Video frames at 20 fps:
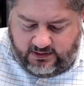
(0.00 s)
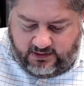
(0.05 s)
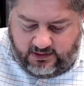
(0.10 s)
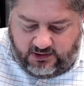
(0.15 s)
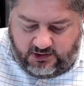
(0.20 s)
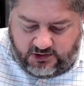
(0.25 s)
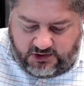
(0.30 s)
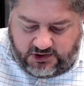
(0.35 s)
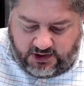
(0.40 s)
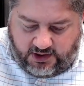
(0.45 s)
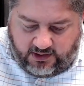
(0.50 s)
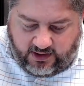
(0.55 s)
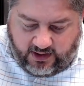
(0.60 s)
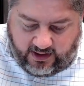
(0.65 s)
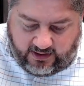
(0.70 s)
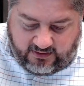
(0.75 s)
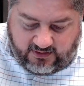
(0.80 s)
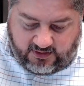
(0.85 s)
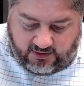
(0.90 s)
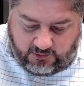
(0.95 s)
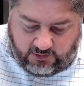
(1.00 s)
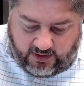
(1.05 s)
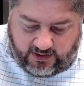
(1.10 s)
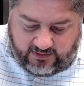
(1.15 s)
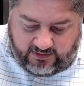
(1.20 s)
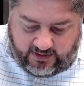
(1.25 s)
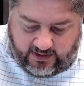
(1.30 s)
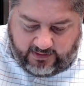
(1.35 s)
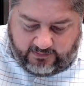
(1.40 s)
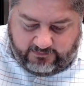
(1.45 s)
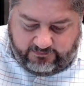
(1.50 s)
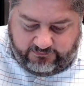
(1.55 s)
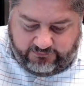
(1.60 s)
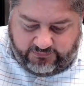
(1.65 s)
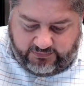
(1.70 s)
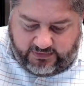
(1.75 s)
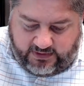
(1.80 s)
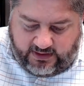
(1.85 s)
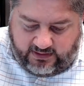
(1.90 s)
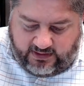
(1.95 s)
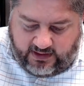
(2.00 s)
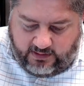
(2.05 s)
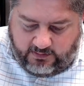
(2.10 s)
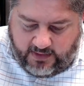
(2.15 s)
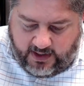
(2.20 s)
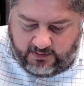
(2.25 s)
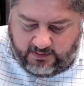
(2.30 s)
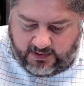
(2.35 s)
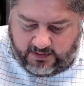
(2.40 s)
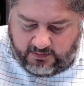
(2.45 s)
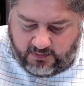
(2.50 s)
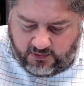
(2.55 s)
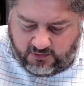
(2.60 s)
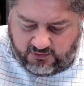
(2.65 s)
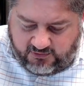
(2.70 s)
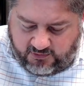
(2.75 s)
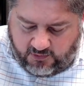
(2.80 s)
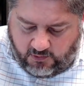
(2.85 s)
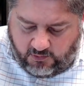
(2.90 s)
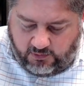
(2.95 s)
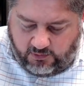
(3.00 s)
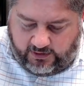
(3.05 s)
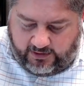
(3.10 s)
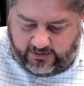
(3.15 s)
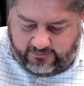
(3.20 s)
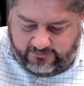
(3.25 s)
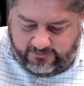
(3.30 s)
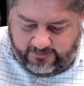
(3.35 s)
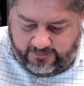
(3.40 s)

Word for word: You shall consecrate them, that they may be most holy.